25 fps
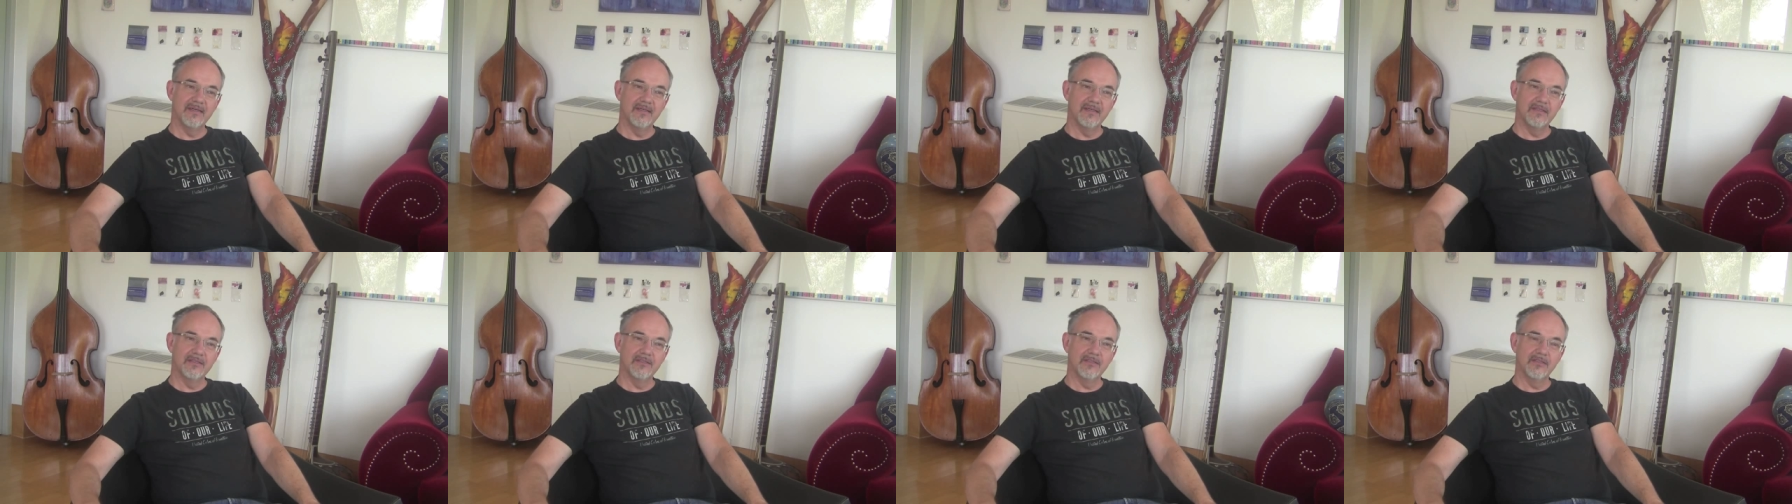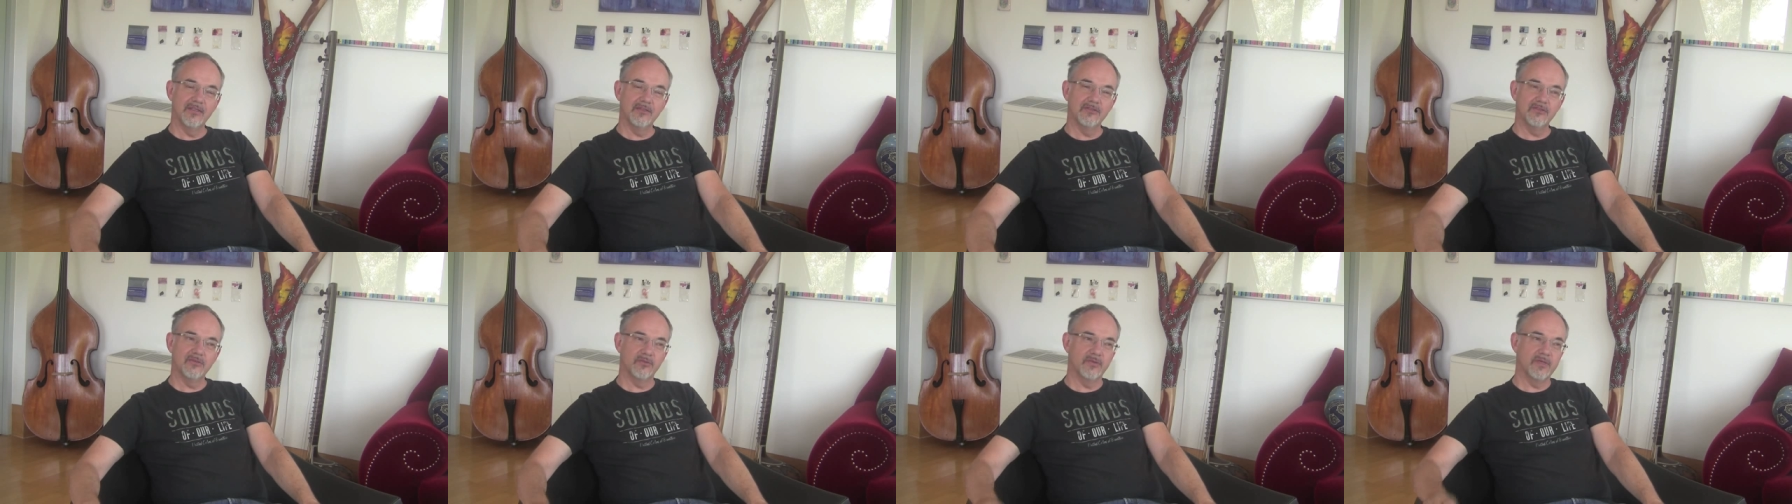
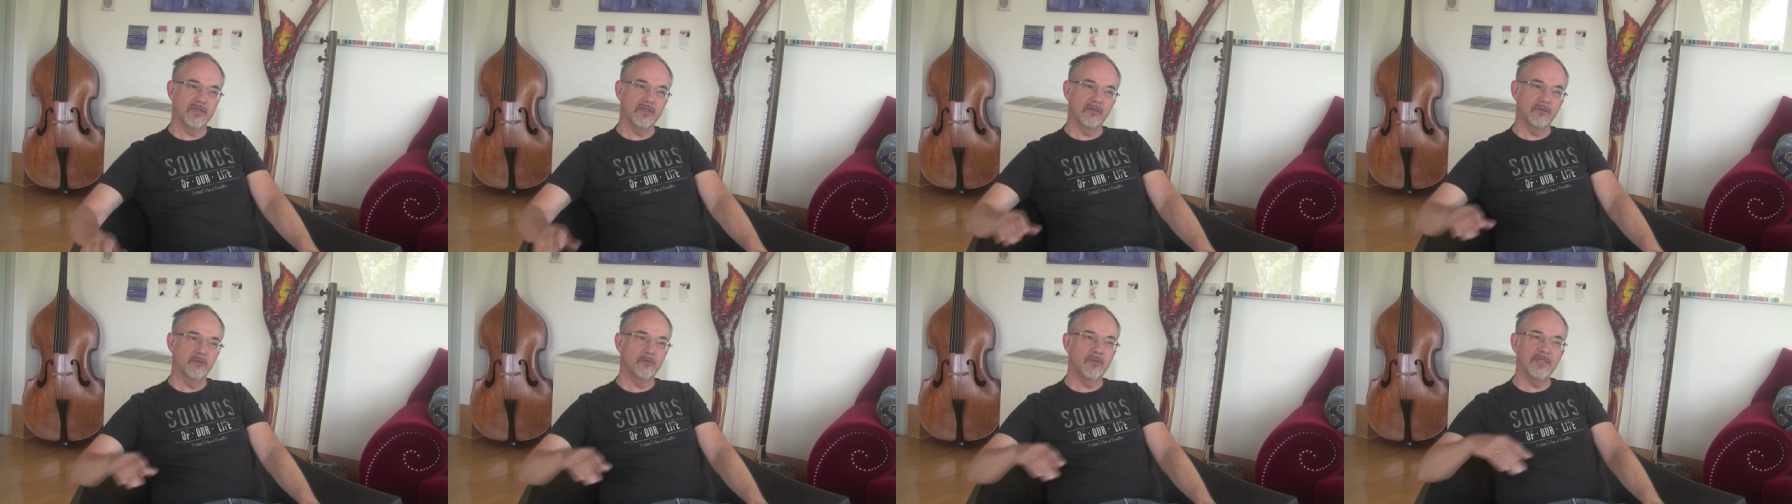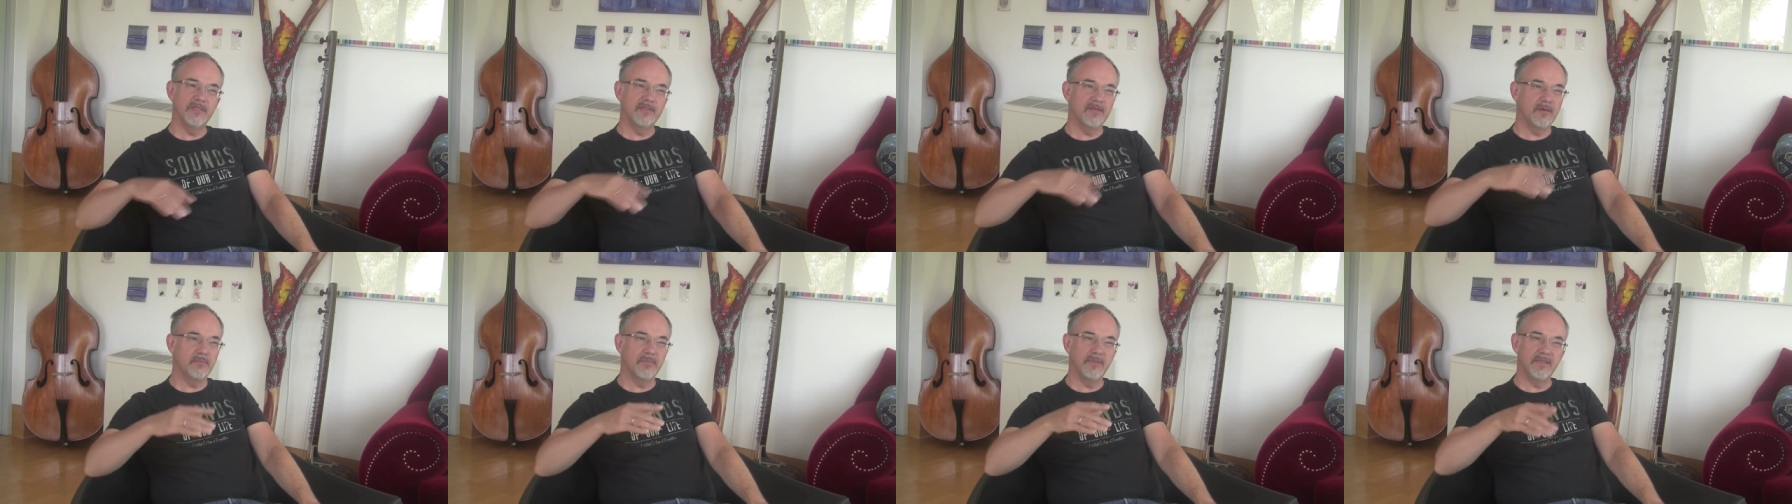not re
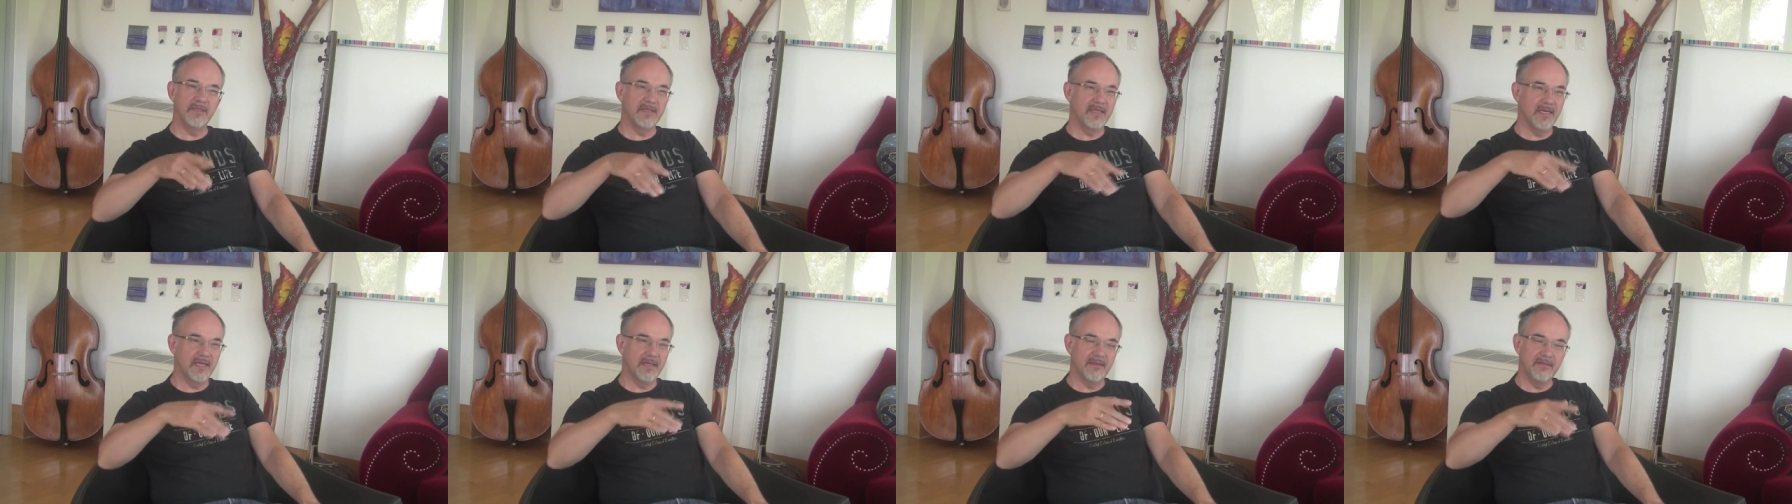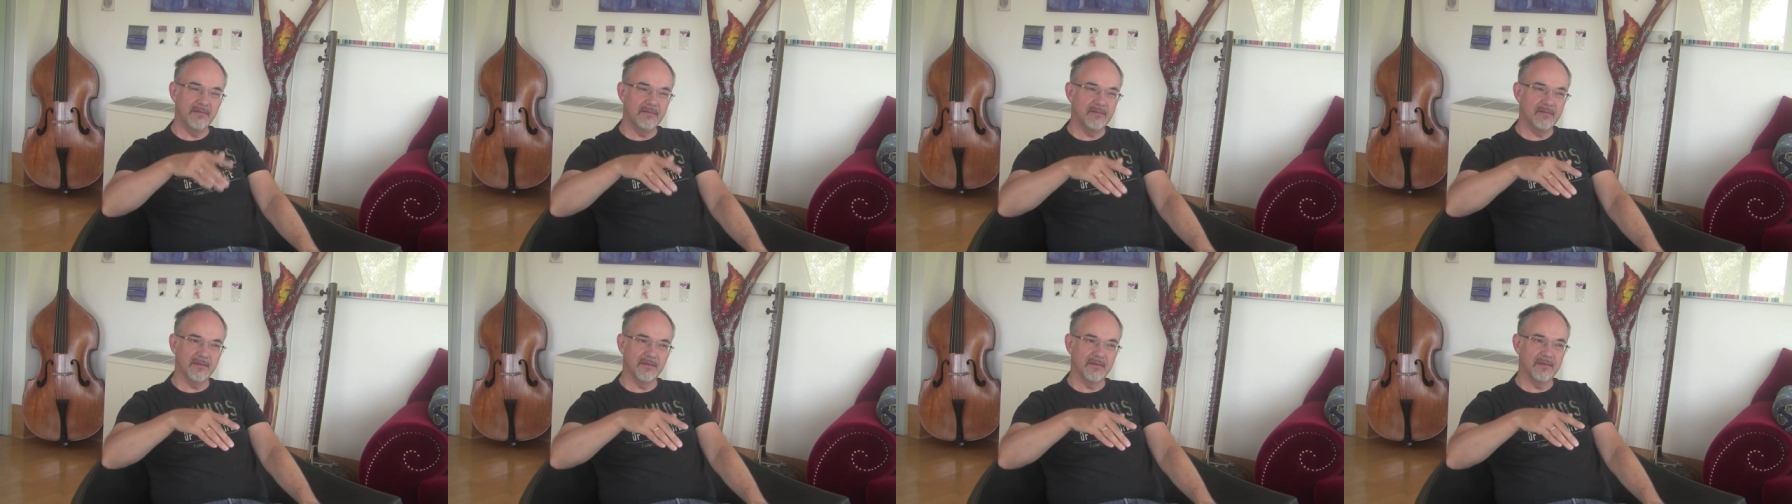reduplicate
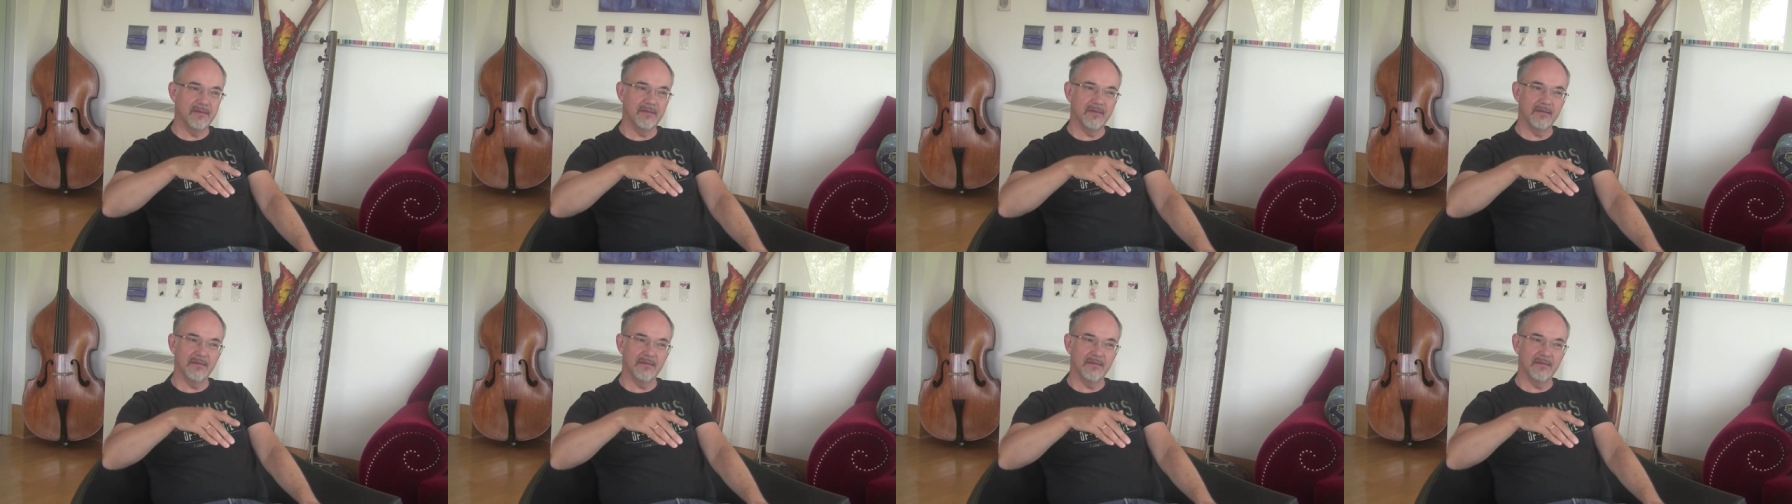uh,